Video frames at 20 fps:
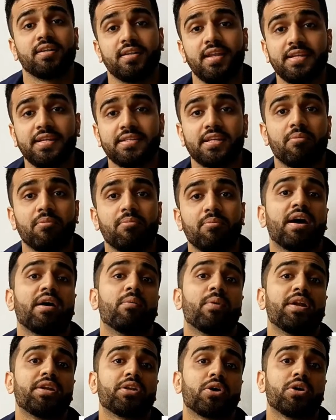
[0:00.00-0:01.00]
Next up,
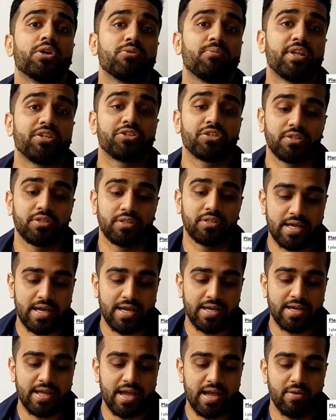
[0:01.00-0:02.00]
I went on to mention
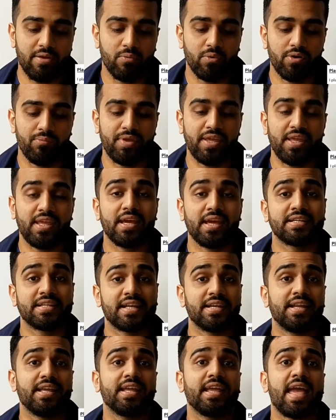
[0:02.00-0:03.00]
that I would be
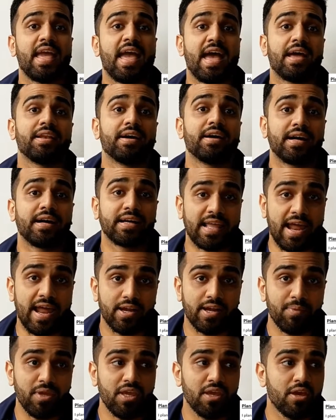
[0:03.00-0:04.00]
attending an
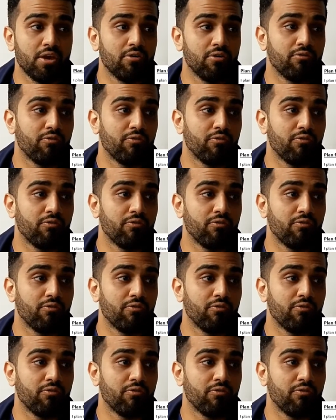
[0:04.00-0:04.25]
academy